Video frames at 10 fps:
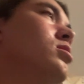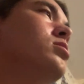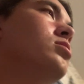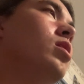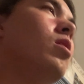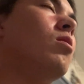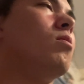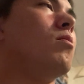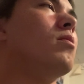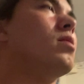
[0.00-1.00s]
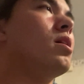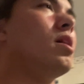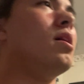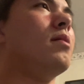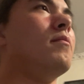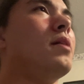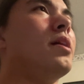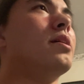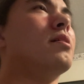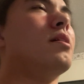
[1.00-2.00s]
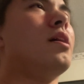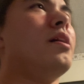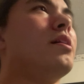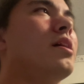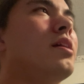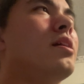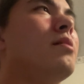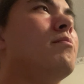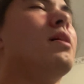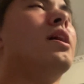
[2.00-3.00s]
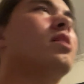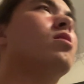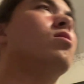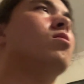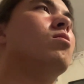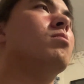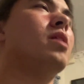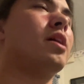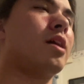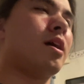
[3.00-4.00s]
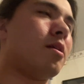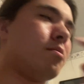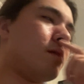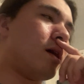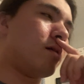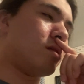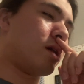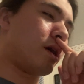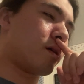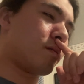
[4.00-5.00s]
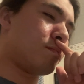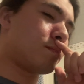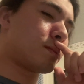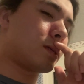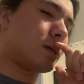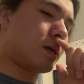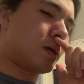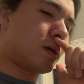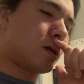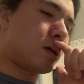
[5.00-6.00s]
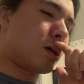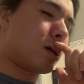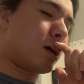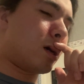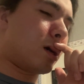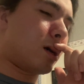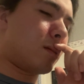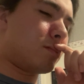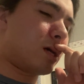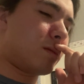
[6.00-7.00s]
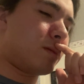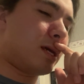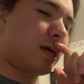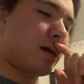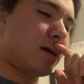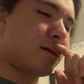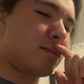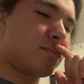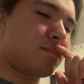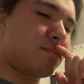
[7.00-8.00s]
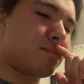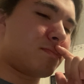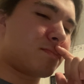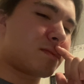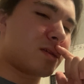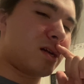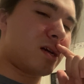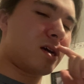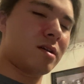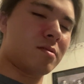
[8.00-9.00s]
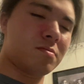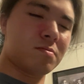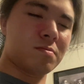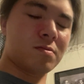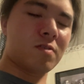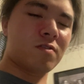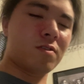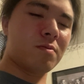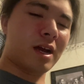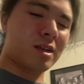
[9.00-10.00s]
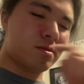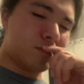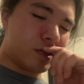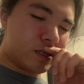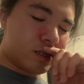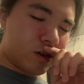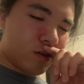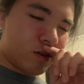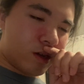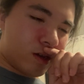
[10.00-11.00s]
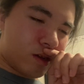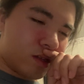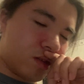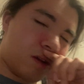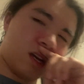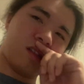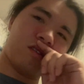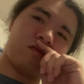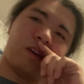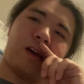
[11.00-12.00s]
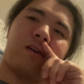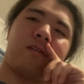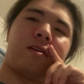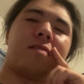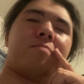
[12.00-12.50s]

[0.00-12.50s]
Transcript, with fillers: So, um, I, I, it came back home like at about like, um, 10 p.m. Um, flew back to Minnesota. It's about a three hour